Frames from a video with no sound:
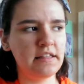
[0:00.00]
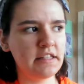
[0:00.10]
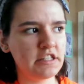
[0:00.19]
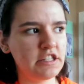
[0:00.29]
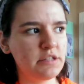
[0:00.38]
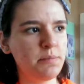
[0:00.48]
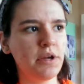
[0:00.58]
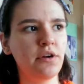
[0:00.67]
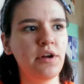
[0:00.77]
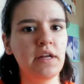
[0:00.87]

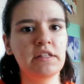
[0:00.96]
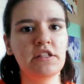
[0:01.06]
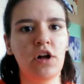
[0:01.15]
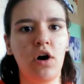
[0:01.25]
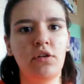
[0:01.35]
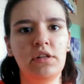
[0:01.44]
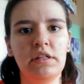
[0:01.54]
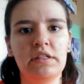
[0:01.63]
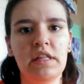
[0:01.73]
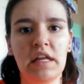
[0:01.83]
experienced all
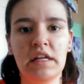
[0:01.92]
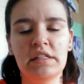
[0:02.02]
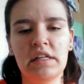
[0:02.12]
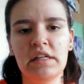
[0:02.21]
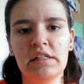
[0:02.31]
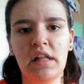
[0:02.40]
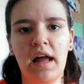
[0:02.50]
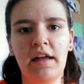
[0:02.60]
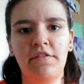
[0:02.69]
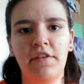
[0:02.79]
these things in his
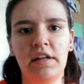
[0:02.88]
life,